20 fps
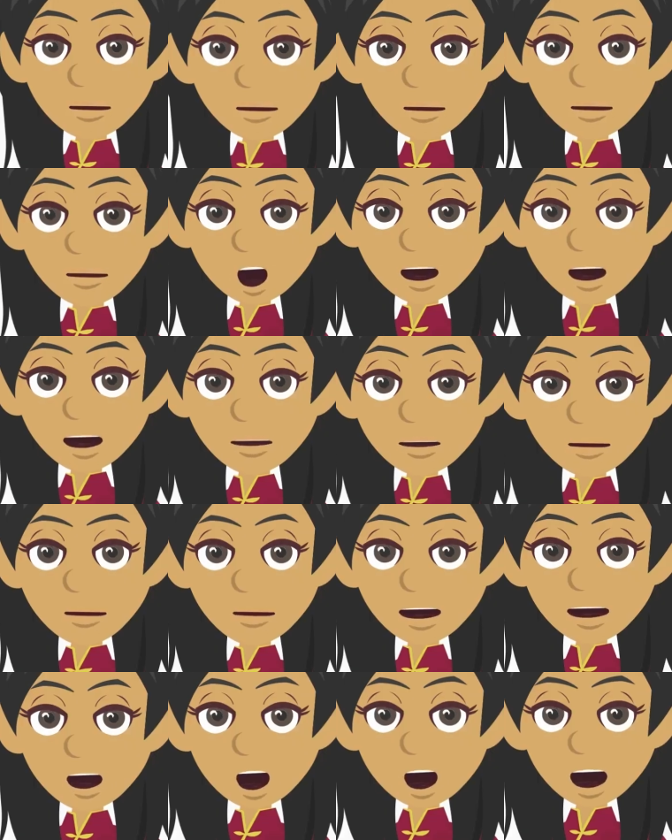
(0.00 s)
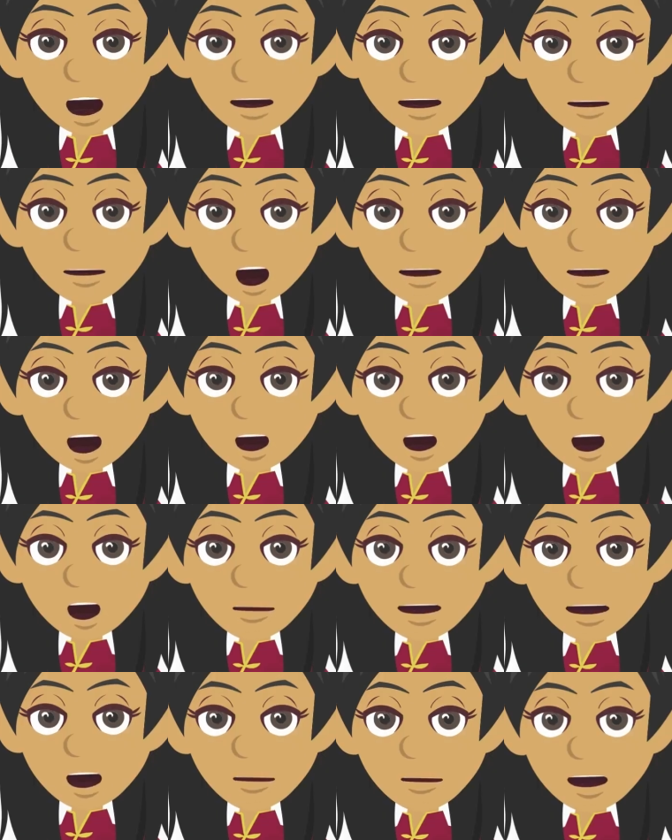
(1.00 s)
study reveals that roller
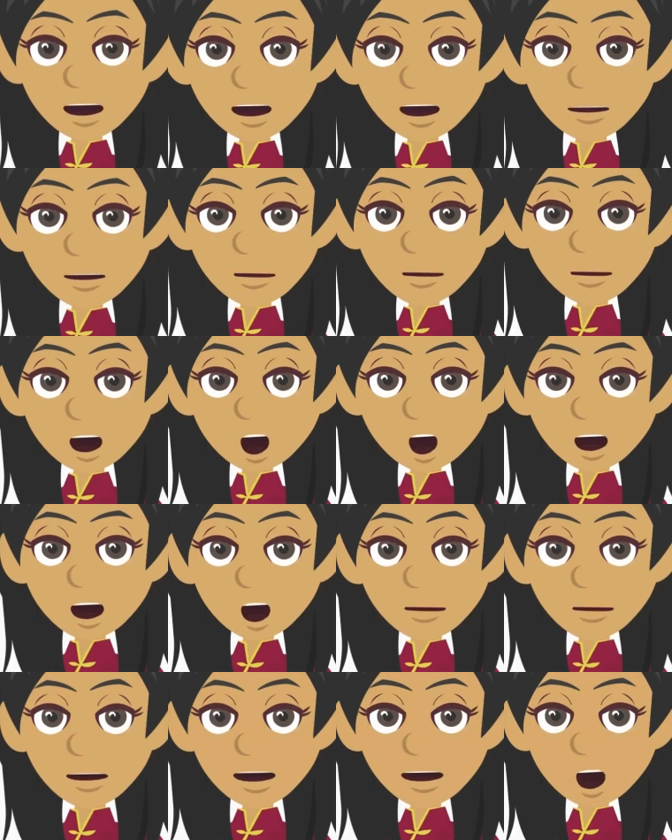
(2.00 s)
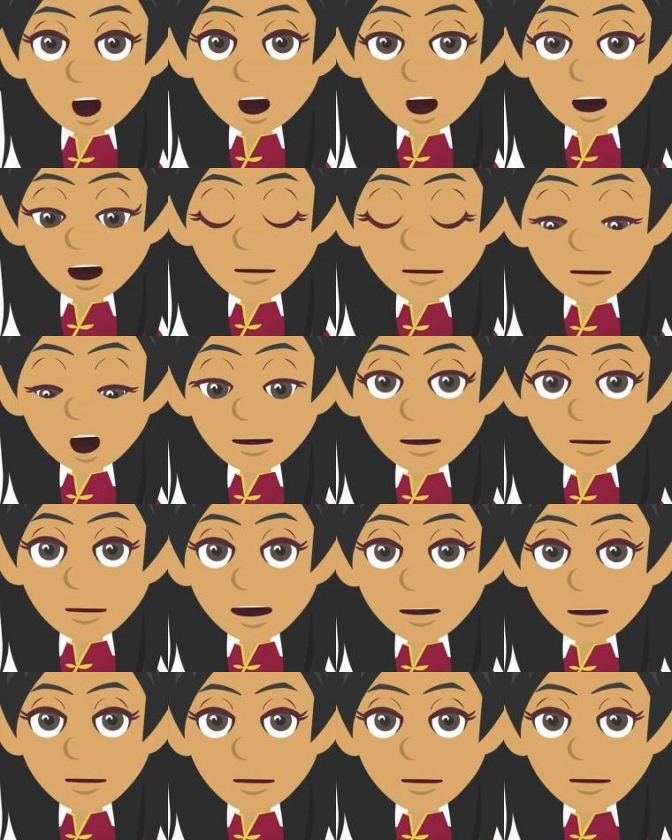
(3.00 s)
coasters may lead to brain
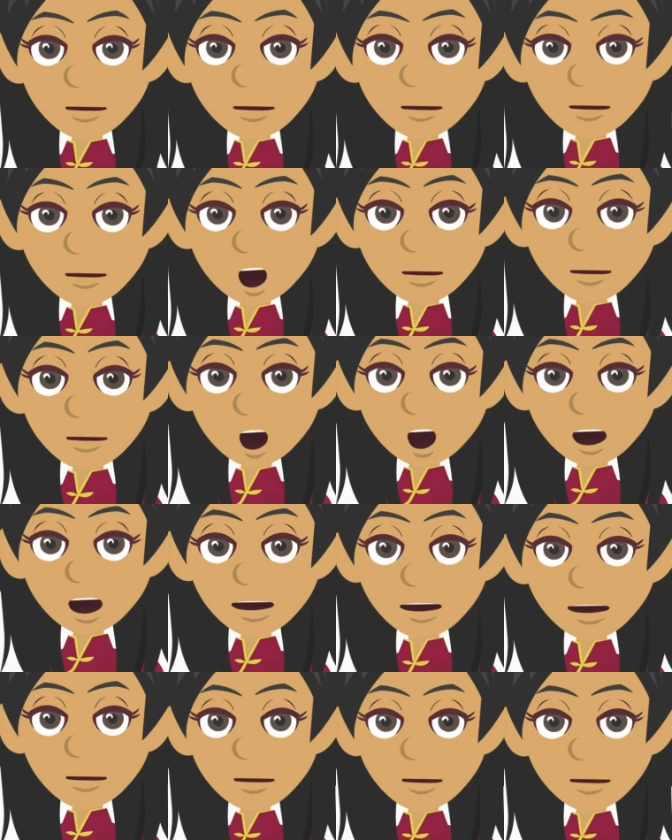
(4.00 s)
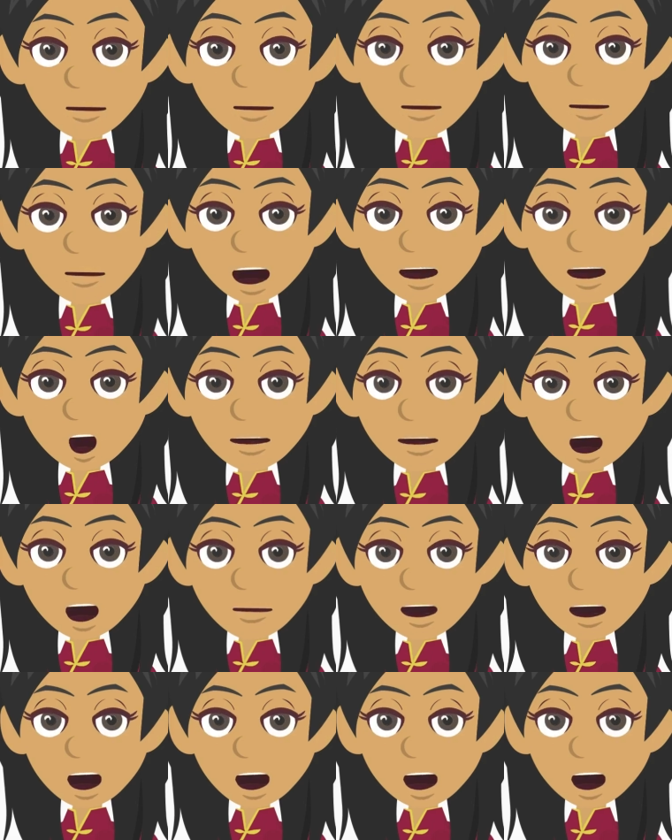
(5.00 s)
displacements and strains comparable to